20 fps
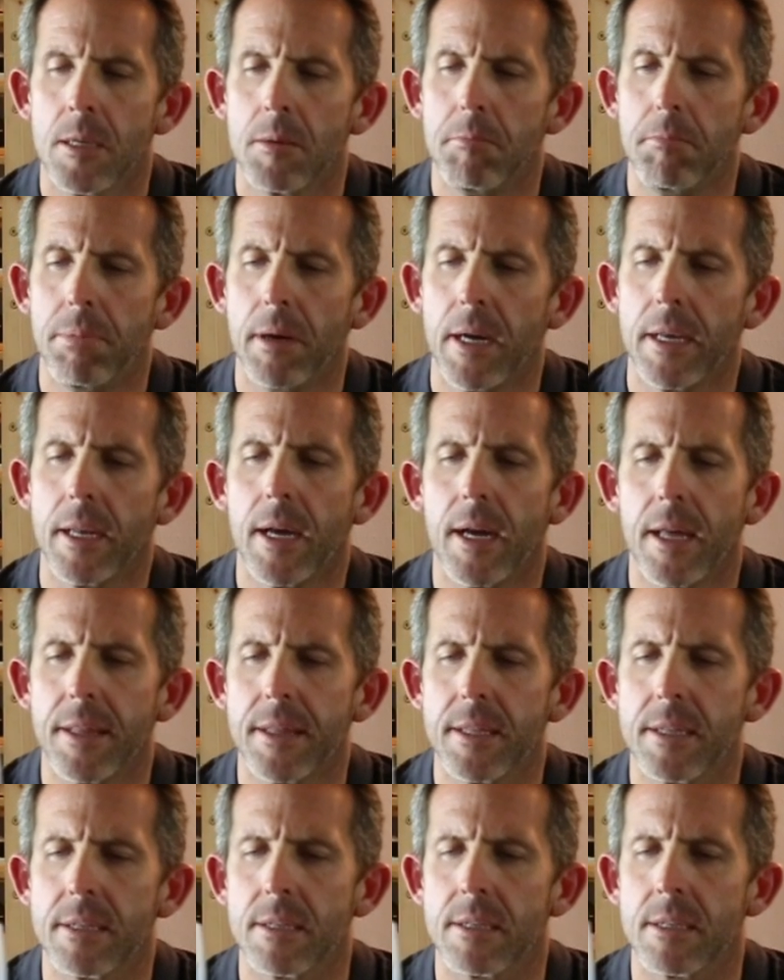But
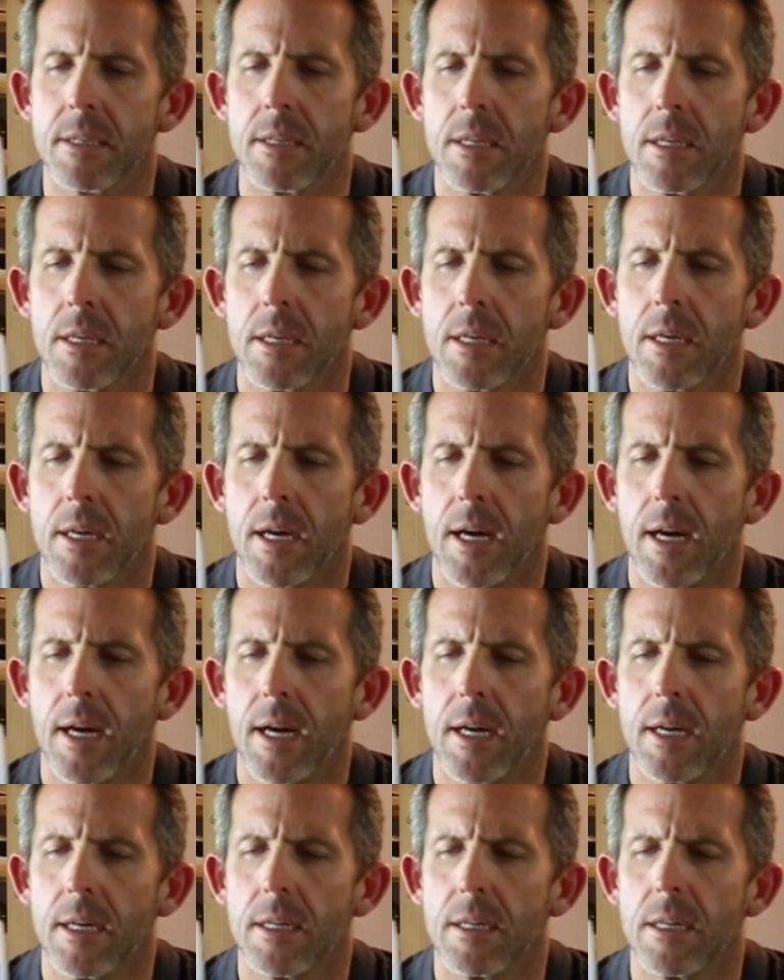this is
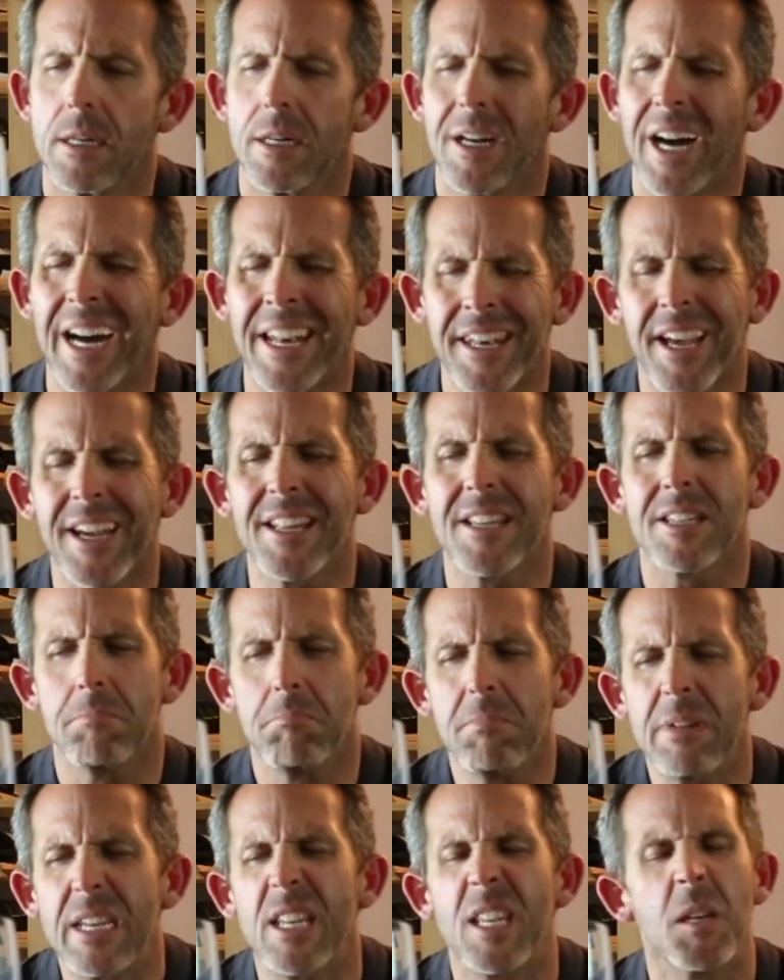a nice
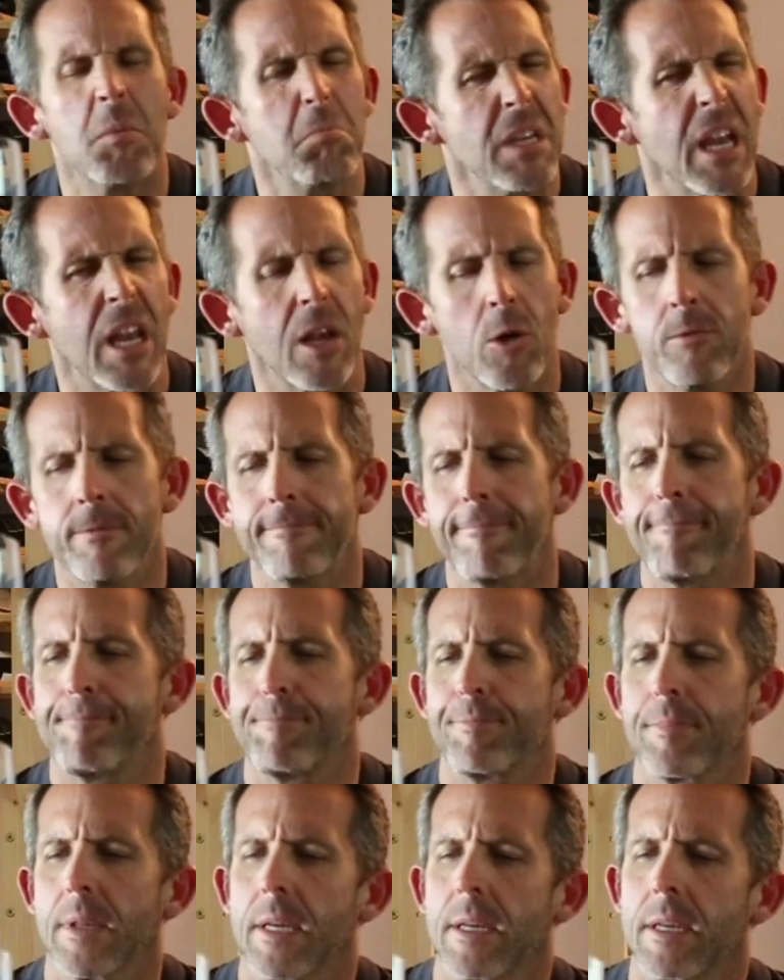medium yellow,
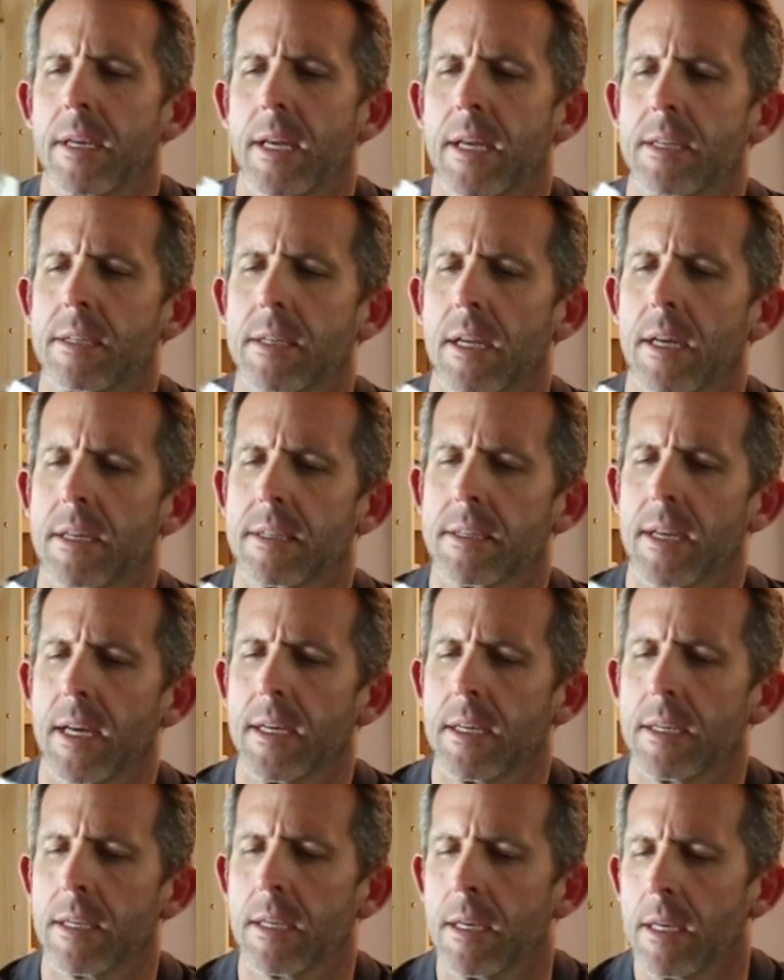a nice
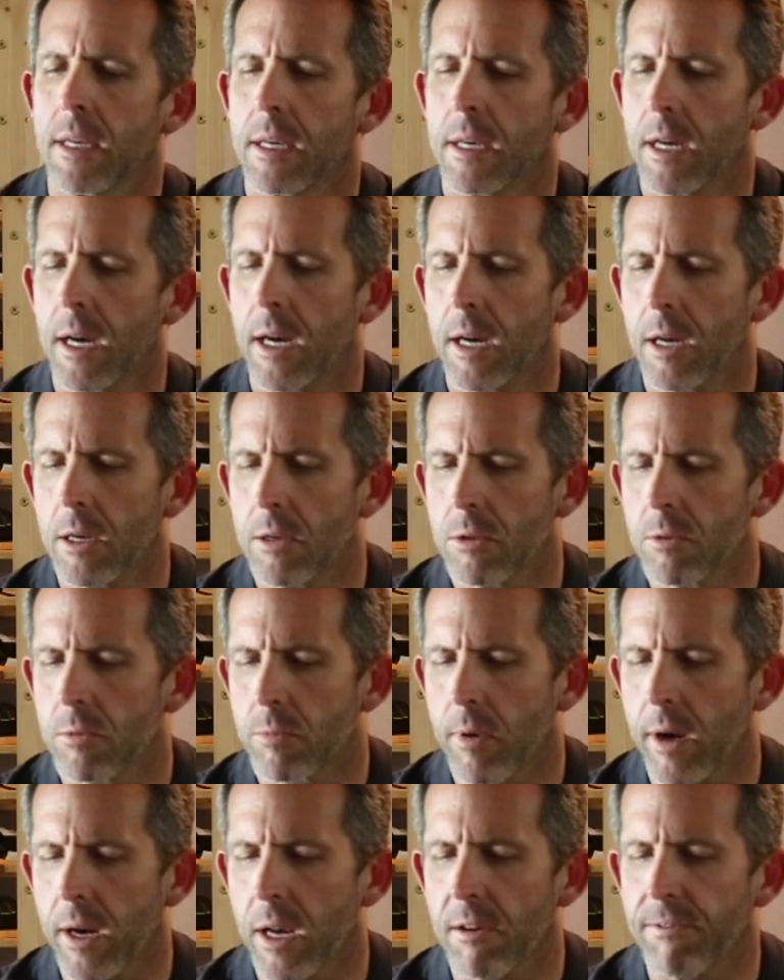sight.
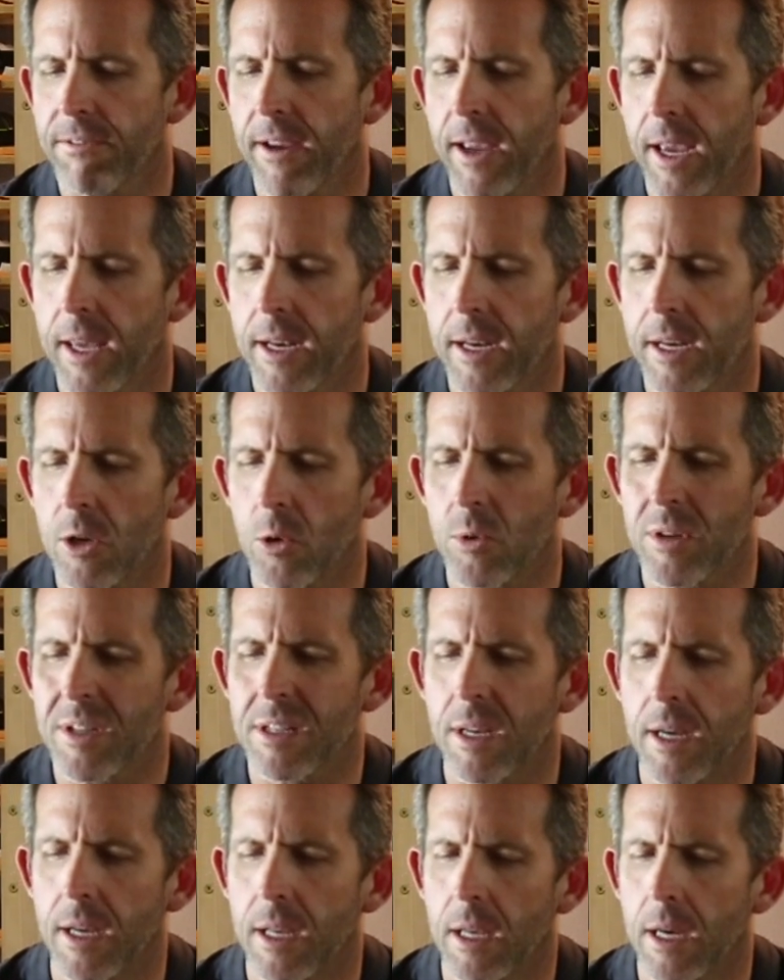Right offhand, I
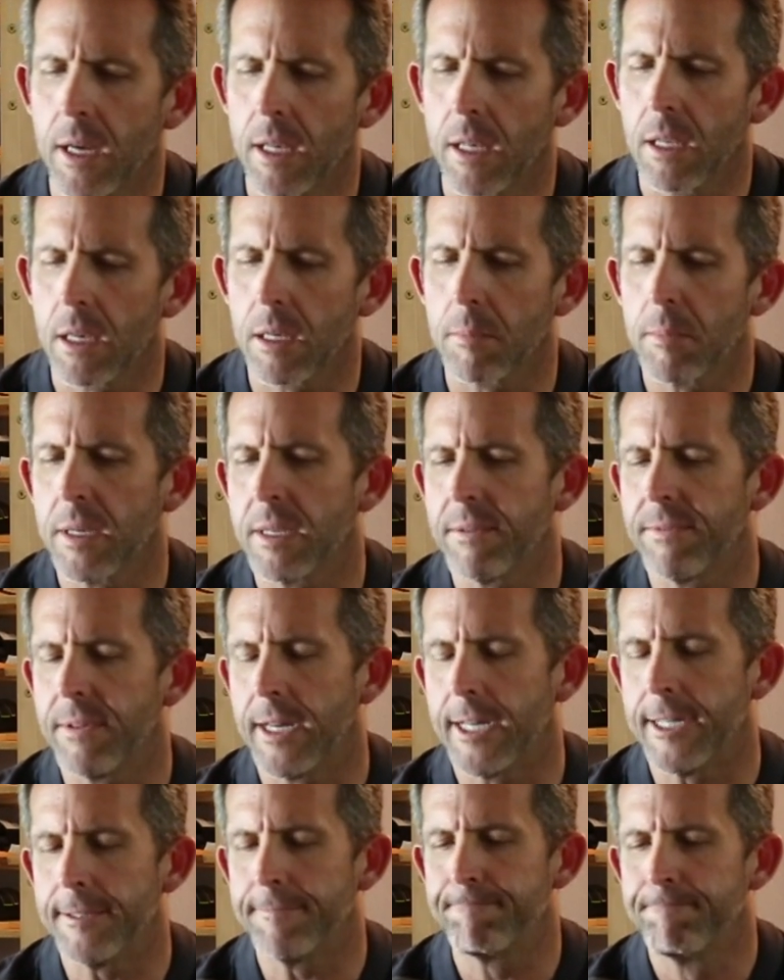noticed a little bit of
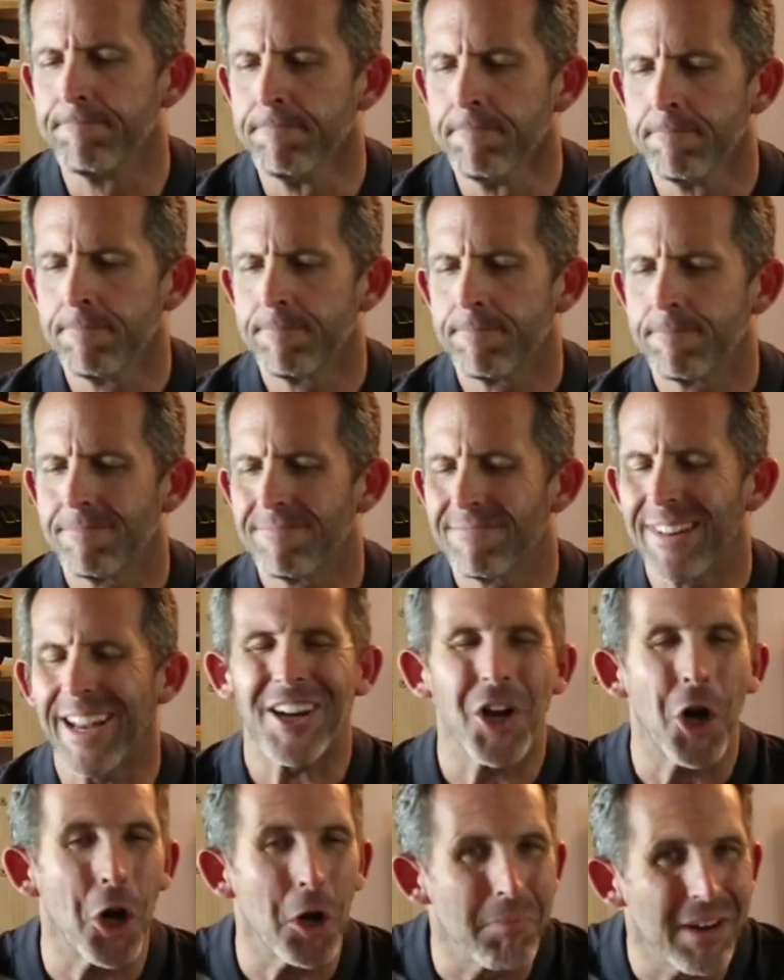
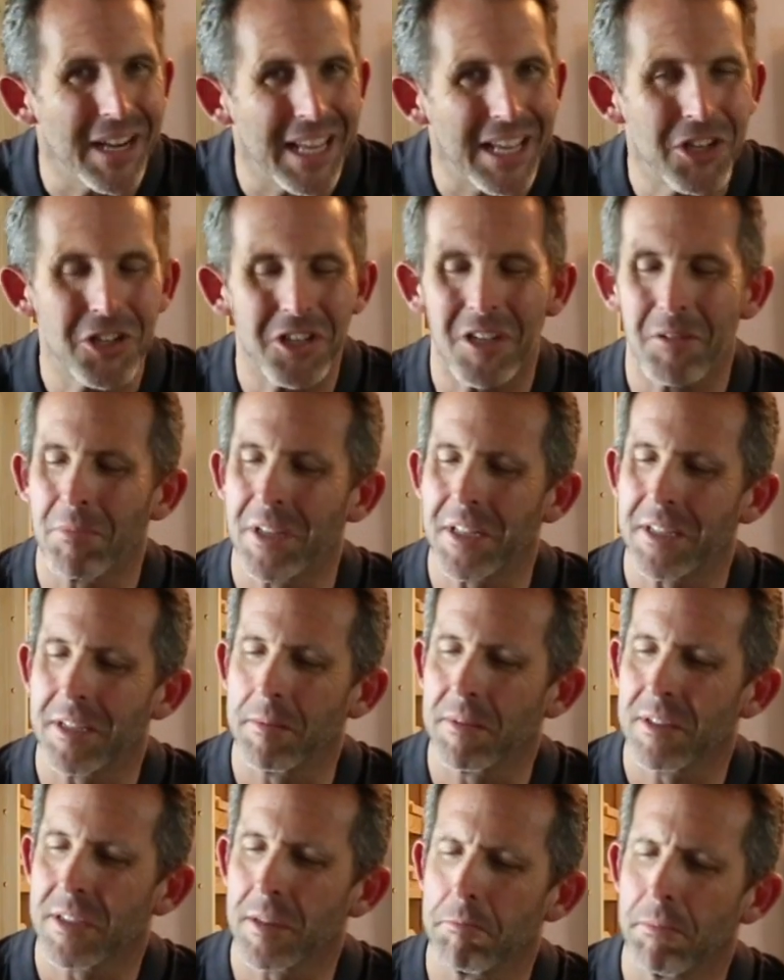not carbonation, but
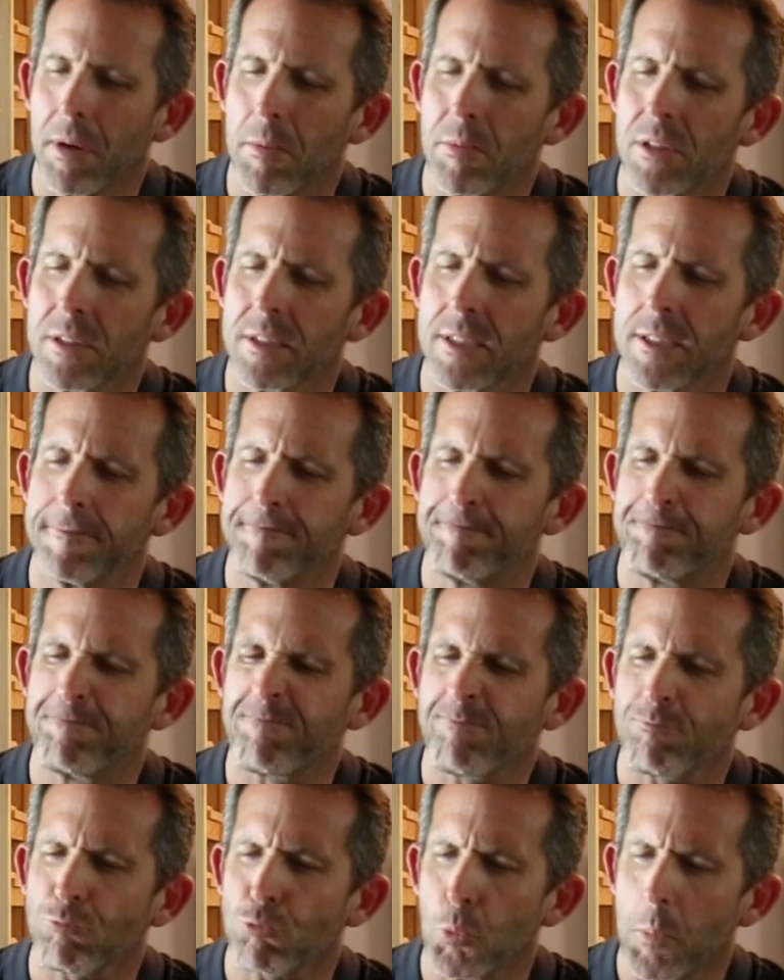some bubbles, and
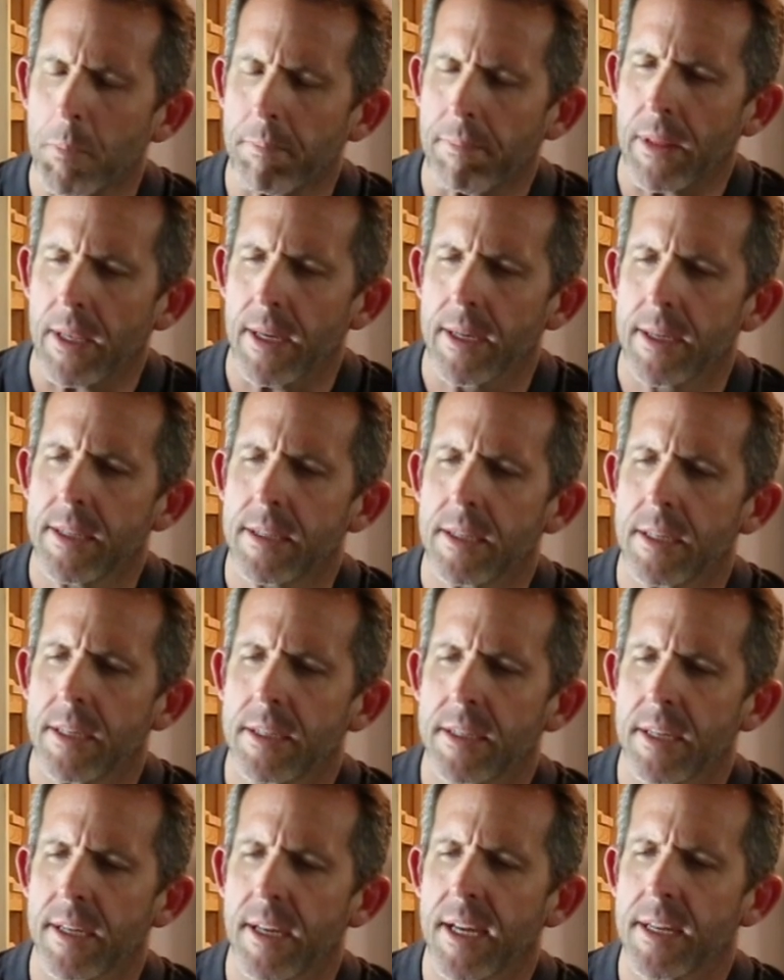it's
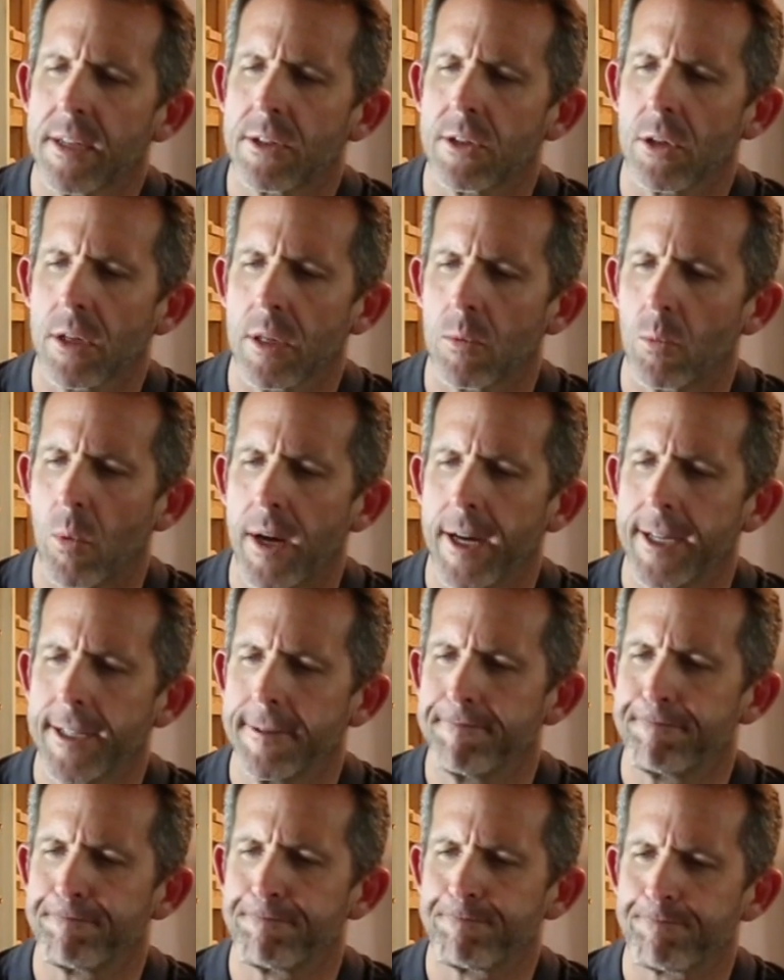a nice looking
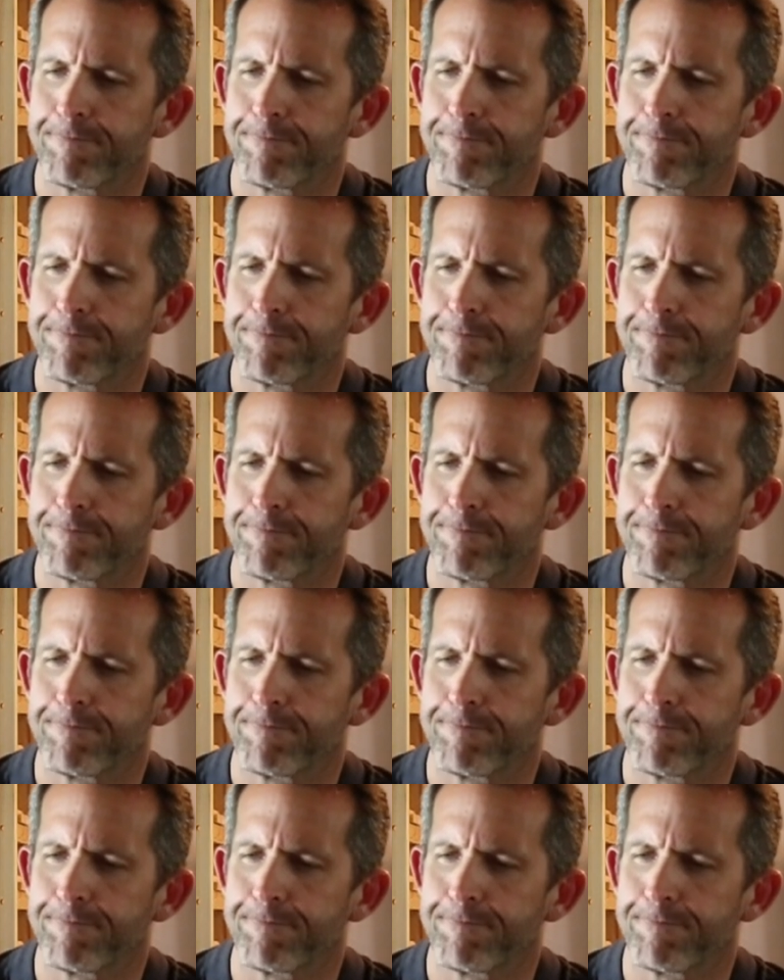wine.